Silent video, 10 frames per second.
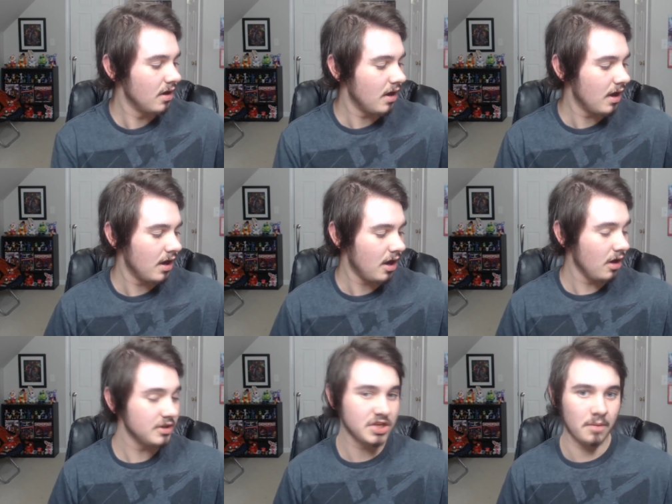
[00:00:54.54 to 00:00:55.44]
Uh,
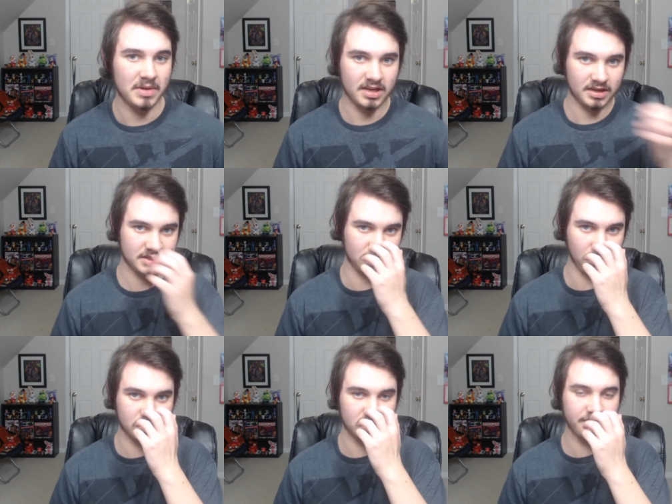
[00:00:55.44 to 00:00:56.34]
Hot Topic
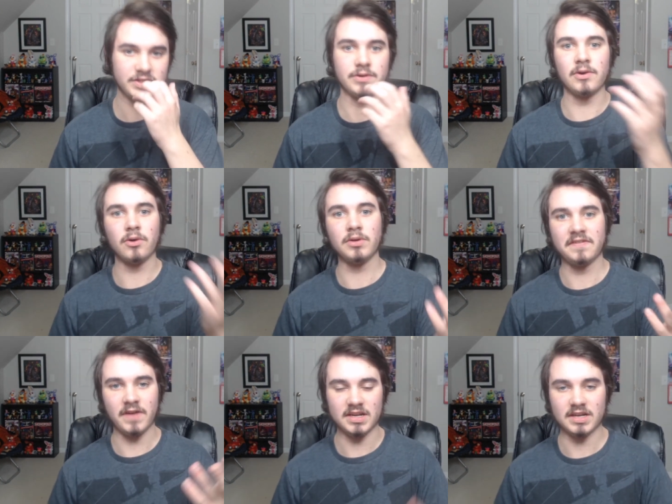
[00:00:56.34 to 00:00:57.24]
exclusive, so you'll only
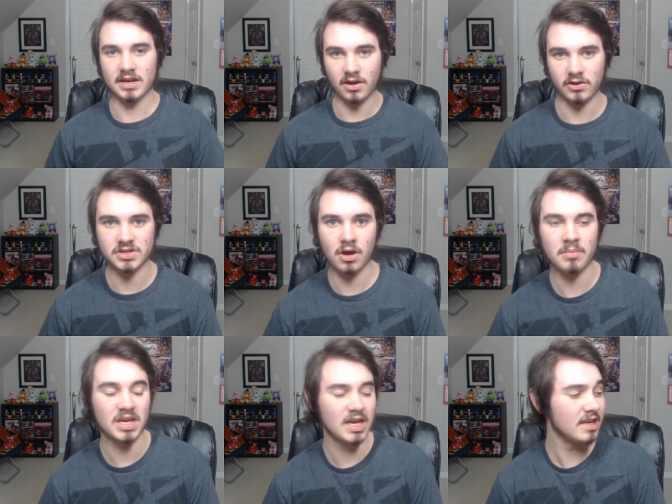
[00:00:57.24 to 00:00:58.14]
find it at Hot
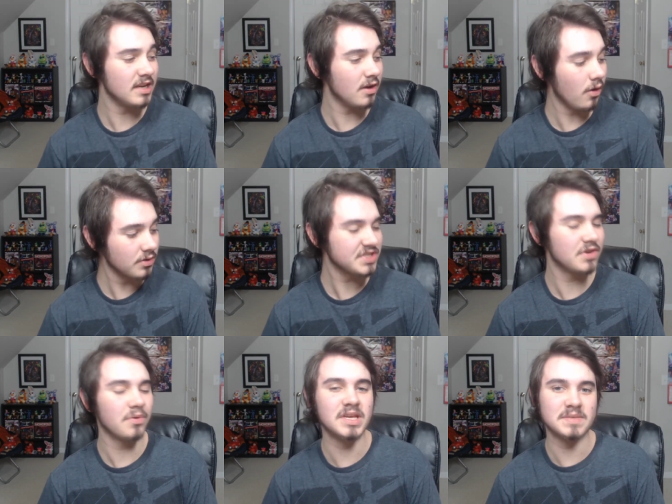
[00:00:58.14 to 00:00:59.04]
Topic, and it
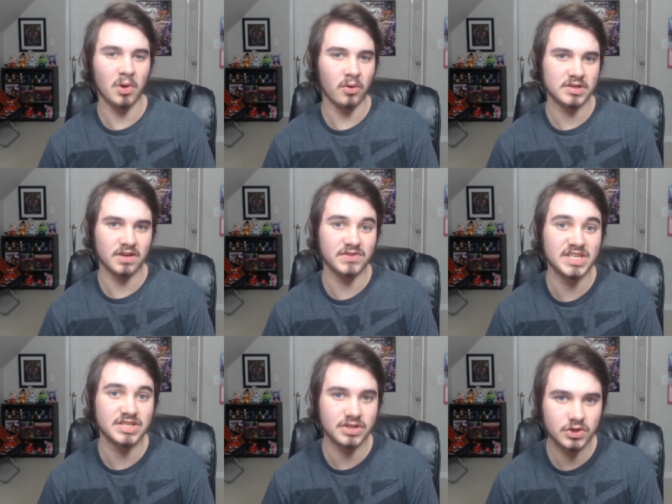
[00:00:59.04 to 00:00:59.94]
also is part of the
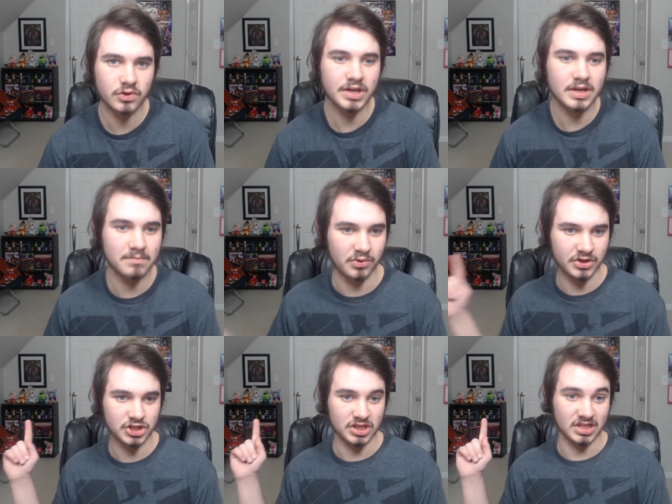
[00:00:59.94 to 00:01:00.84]
Security
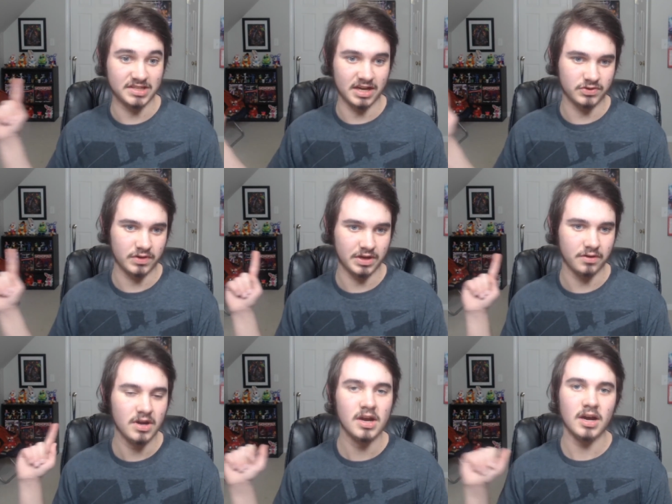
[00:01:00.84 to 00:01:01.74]
Breach, these guys right
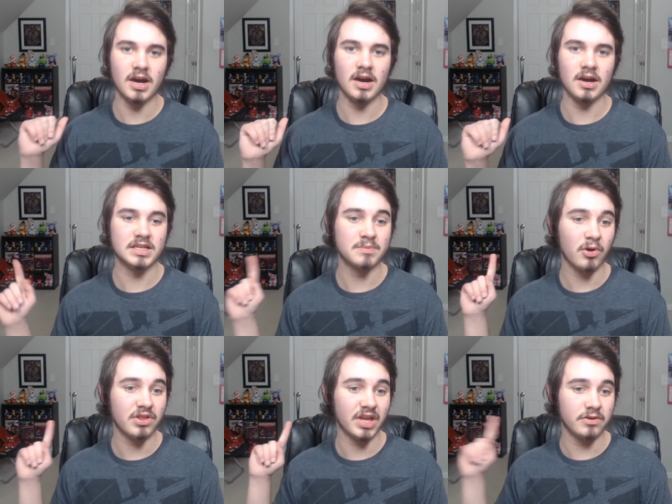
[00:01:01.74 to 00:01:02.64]
here, uh, it's
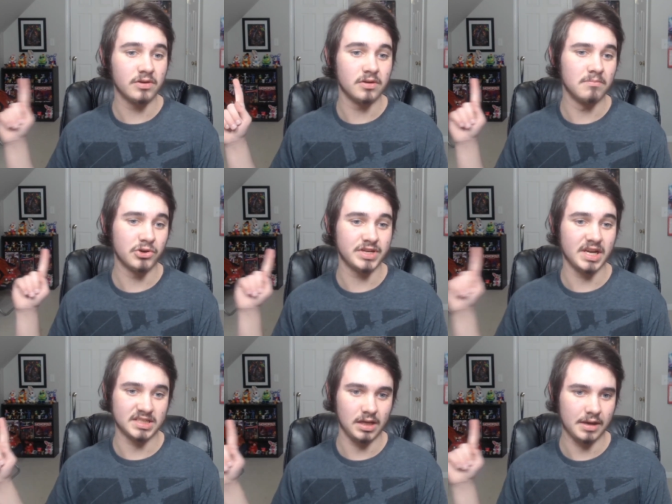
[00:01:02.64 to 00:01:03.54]
part of their
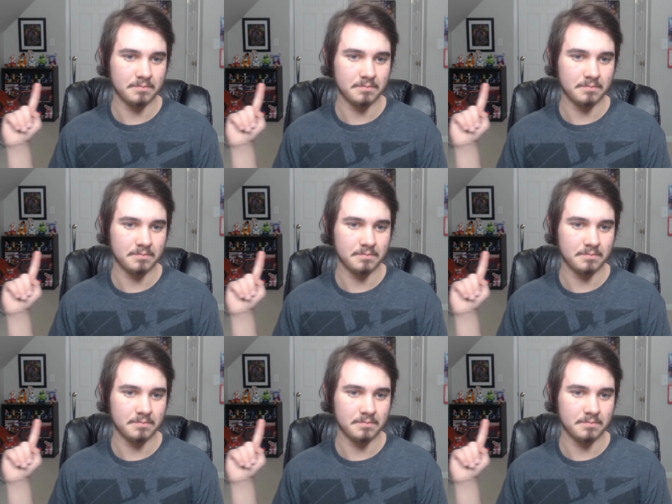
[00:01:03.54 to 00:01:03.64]
merchandise line.